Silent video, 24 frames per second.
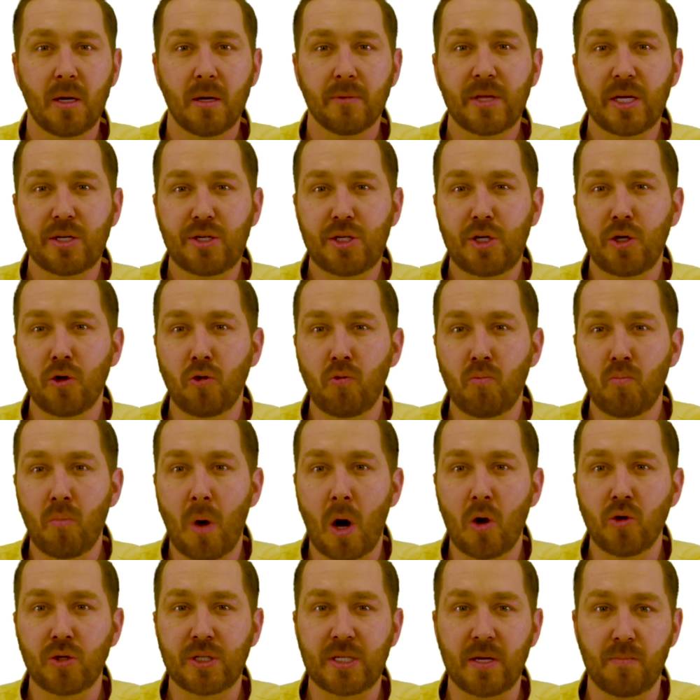The two
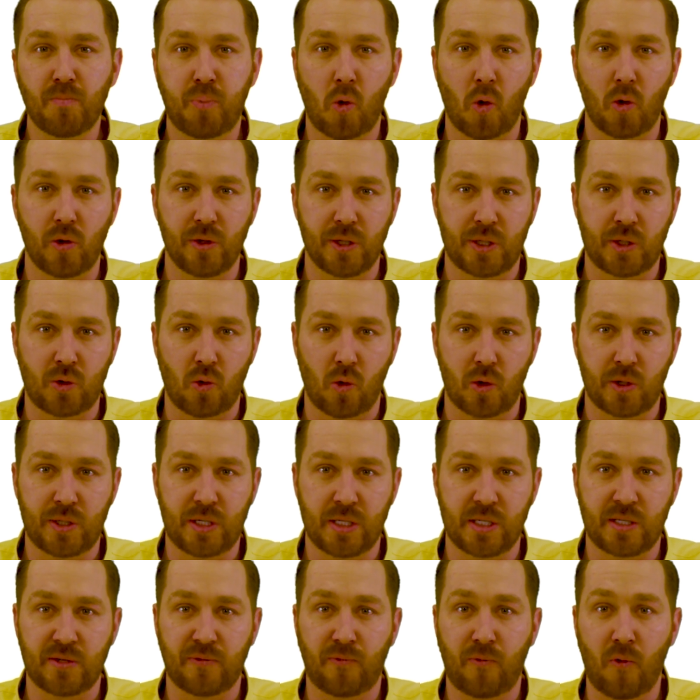most important
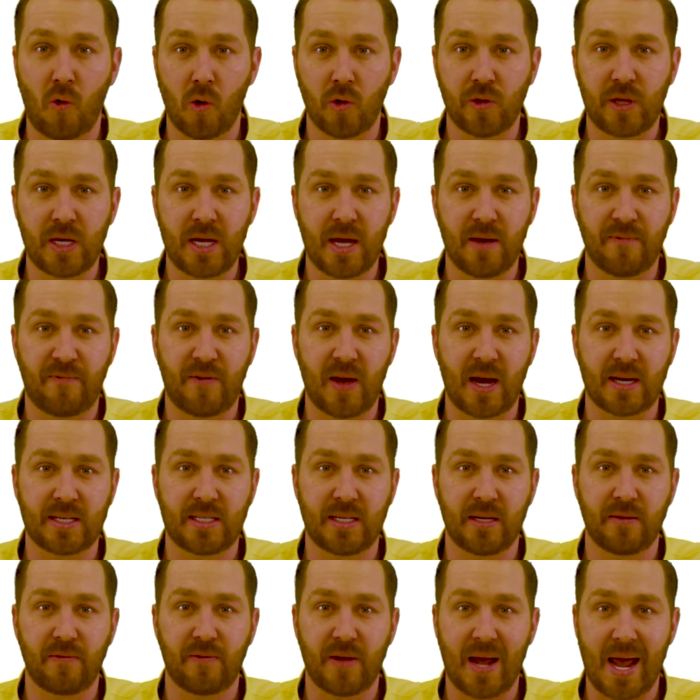sources for the
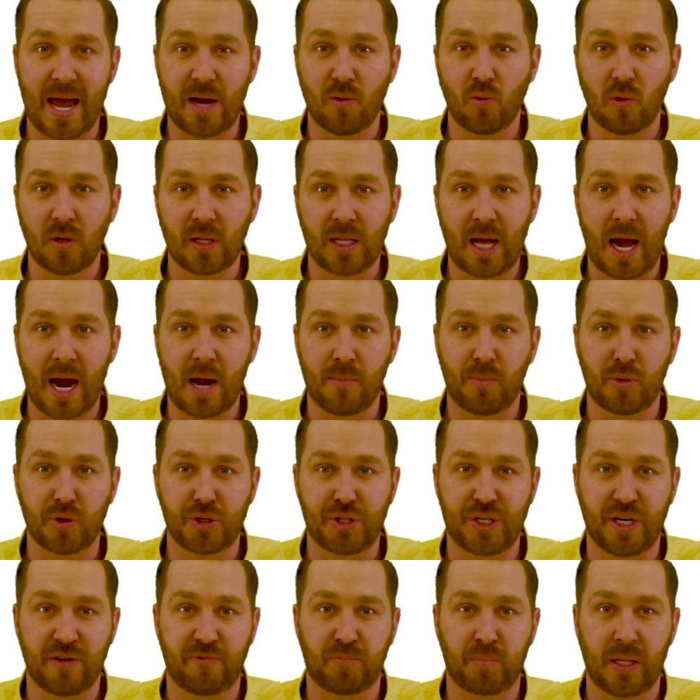effective and reliable
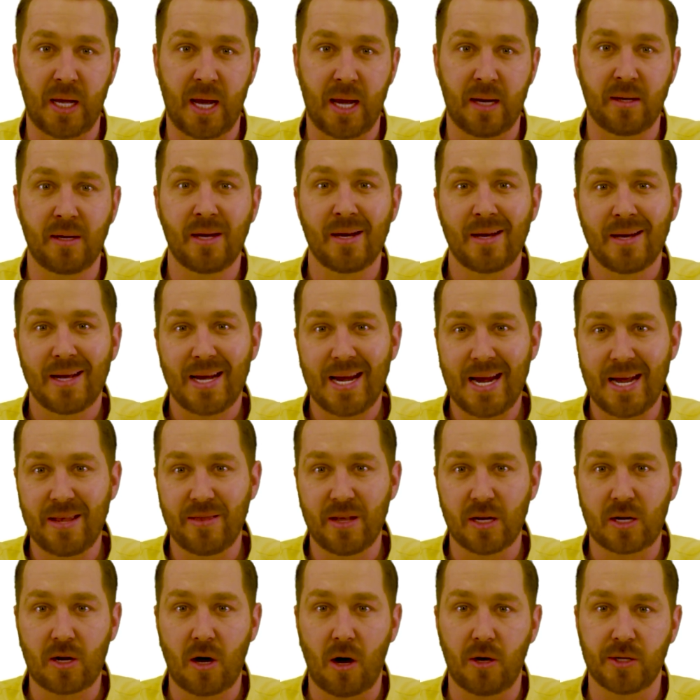shift plan in
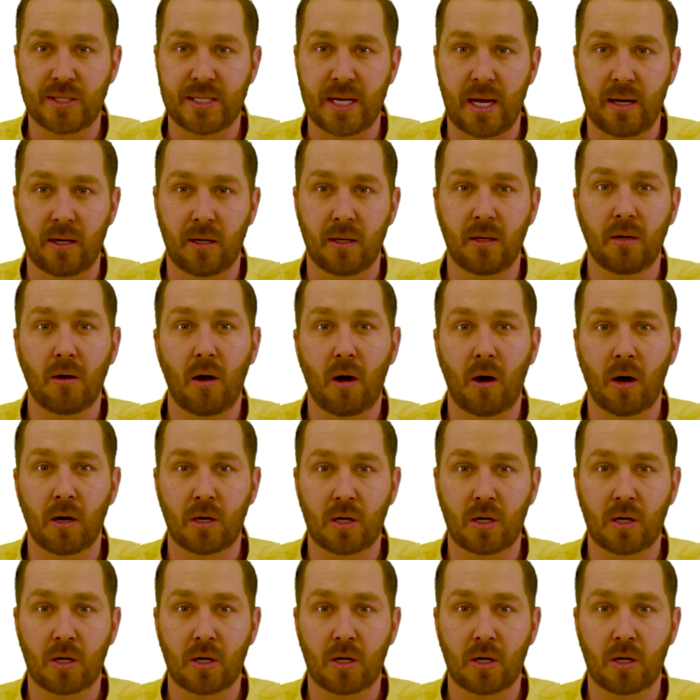the call center are